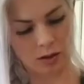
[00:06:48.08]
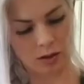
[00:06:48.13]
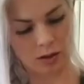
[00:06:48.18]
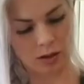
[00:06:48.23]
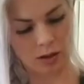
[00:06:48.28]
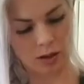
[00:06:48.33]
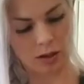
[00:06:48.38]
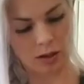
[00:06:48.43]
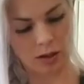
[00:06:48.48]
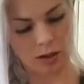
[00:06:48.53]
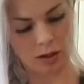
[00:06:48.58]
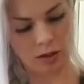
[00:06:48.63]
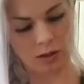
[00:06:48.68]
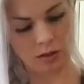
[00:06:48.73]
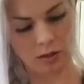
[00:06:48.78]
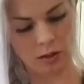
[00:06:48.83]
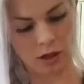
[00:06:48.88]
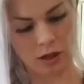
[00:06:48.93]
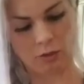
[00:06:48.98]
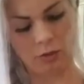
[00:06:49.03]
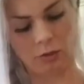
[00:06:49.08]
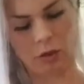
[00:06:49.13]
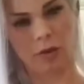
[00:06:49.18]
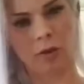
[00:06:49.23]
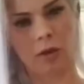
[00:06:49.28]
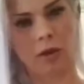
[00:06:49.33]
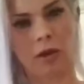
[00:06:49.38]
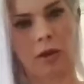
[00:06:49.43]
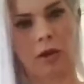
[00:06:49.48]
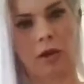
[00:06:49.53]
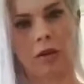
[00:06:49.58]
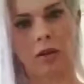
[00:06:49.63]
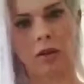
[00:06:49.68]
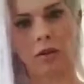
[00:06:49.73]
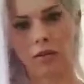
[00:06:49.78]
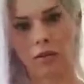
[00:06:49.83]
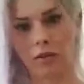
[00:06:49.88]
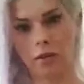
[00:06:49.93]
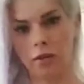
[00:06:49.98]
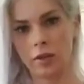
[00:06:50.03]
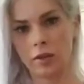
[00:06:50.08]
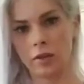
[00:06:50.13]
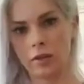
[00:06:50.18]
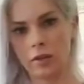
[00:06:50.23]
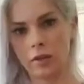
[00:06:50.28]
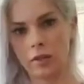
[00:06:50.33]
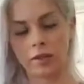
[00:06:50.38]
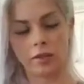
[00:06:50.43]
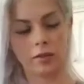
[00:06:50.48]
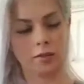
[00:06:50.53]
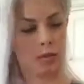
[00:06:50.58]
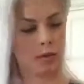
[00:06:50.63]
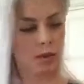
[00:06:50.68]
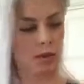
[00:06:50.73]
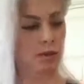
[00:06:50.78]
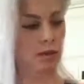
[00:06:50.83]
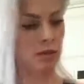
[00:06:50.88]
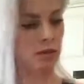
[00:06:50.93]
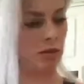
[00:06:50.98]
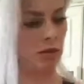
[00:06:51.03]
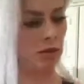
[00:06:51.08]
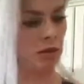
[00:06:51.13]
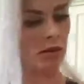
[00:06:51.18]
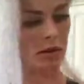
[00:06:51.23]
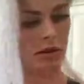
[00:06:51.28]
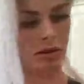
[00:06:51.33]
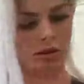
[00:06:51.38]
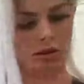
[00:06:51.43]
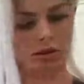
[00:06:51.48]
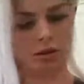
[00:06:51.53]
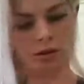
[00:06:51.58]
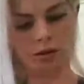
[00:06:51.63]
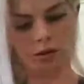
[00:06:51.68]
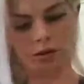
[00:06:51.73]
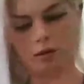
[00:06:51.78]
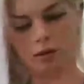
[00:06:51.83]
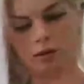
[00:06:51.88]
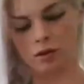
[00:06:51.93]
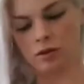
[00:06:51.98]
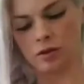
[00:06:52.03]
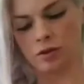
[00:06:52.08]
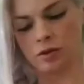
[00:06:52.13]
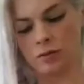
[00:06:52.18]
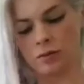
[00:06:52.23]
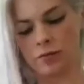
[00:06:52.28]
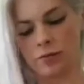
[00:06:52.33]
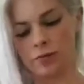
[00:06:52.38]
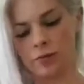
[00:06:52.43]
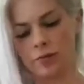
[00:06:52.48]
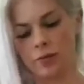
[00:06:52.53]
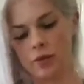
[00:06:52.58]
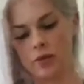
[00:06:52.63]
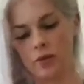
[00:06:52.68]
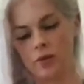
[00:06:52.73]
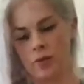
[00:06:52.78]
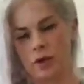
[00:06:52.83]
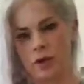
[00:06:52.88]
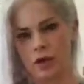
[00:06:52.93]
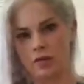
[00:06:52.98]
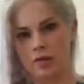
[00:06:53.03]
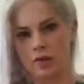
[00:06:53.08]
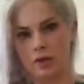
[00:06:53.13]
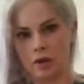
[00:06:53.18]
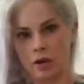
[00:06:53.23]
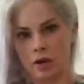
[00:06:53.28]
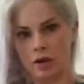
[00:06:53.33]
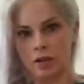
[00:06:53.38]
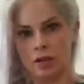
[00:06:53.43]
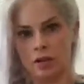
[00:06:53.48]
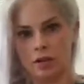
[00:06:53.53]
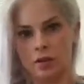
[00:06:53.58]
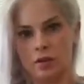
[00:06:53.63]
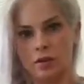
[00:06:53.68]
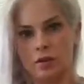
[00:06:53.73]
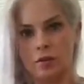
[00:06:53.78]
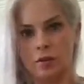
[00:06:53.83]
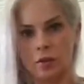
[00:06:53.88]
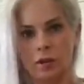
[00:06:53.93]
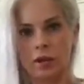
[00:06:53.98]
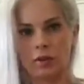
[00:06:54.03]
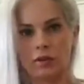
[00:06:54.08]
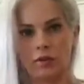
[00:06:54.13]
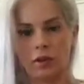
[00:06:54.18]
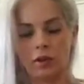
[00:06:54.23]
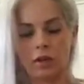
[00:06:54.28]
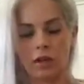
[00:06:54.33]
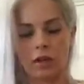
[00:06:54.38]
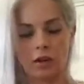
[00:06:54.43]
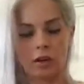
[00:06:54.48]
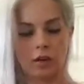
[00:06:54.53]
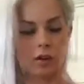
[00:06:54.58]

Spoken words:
Got a nice little air bubble there. So here's this one. Oh, we have our Costco and we have our King